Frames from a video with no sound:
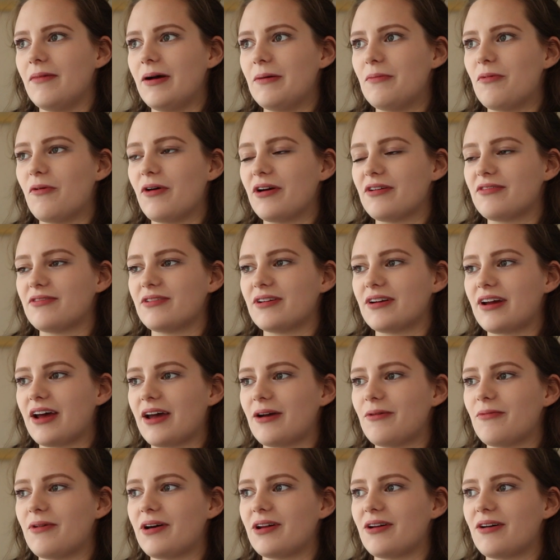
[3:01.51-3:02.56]
my boyfriend
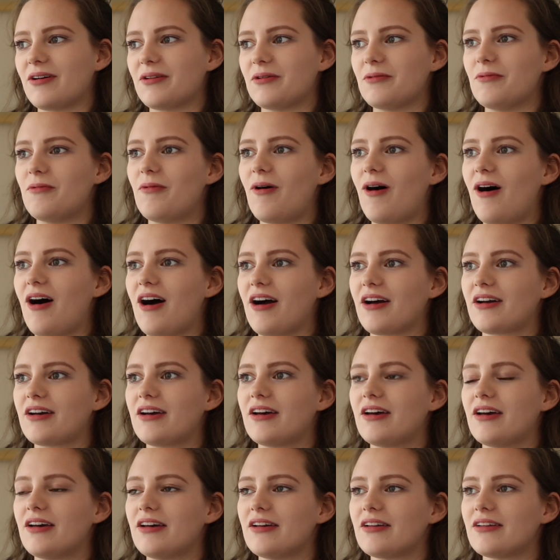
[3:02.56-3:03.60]
and I went on a
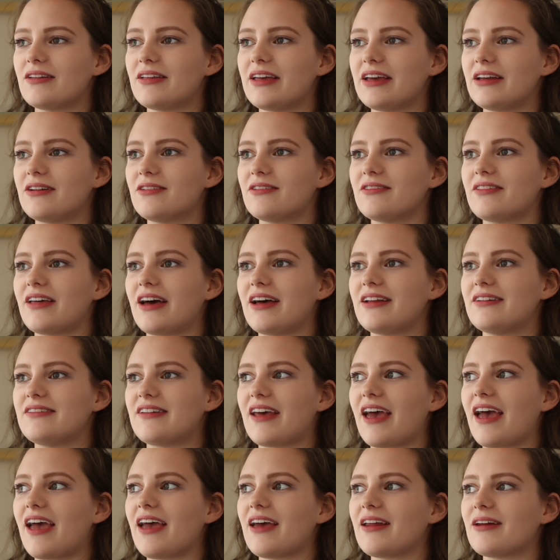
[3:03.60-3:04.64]
walk later that
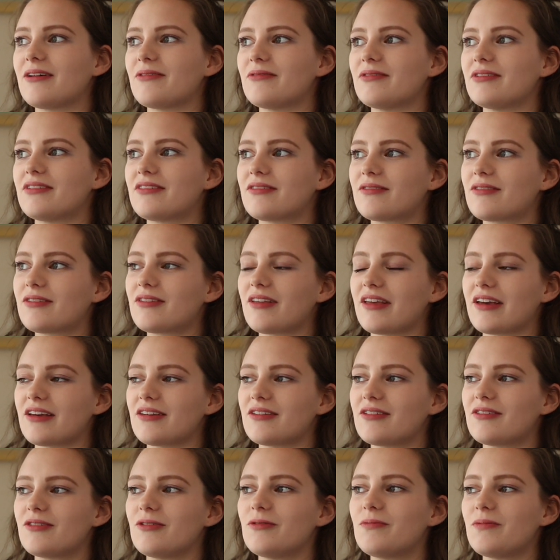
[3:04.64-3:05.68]
day, and it was
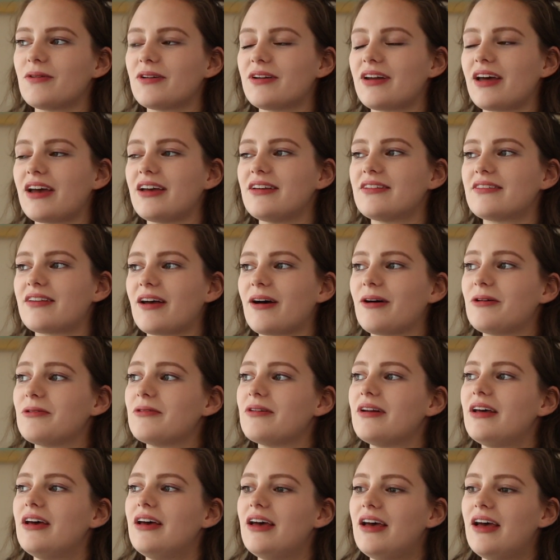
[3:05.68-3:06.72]
like super nice
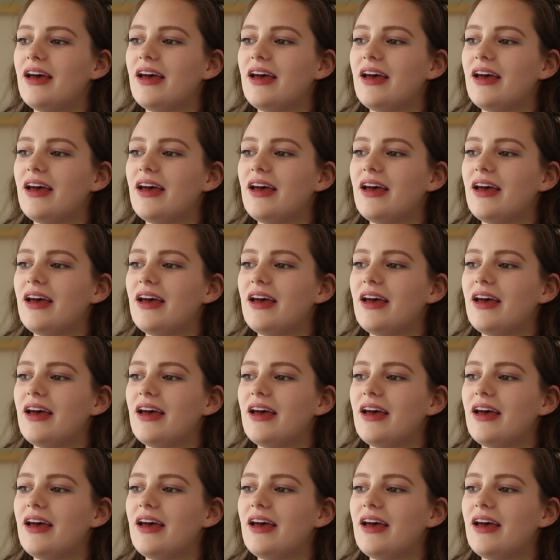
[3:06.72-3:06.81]
out,